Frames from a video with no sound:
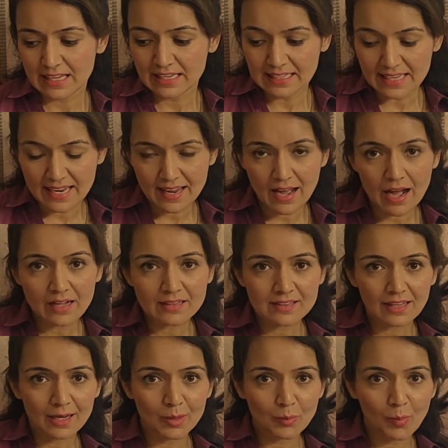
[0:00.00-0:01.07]

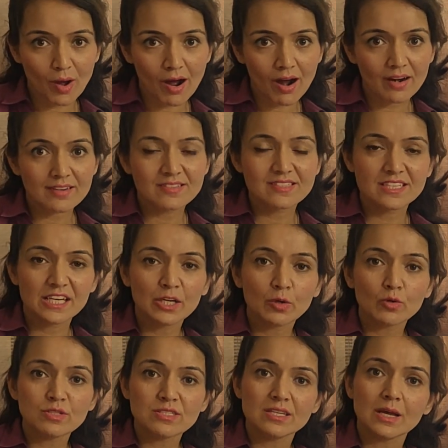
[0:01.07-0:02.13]

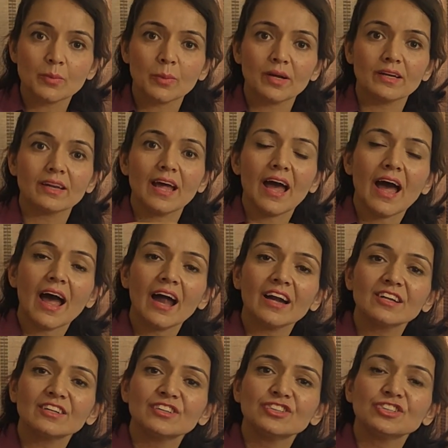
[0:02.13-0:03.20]

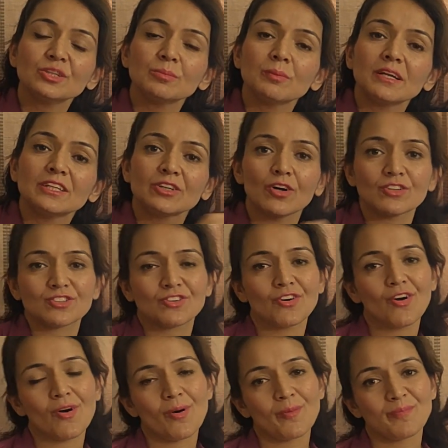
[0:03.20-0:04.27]

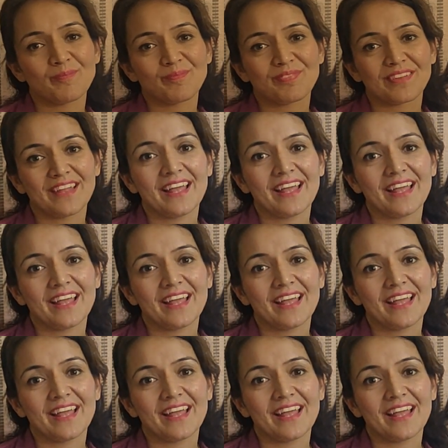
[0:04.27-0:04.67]
nehatalwar07@gmail.com,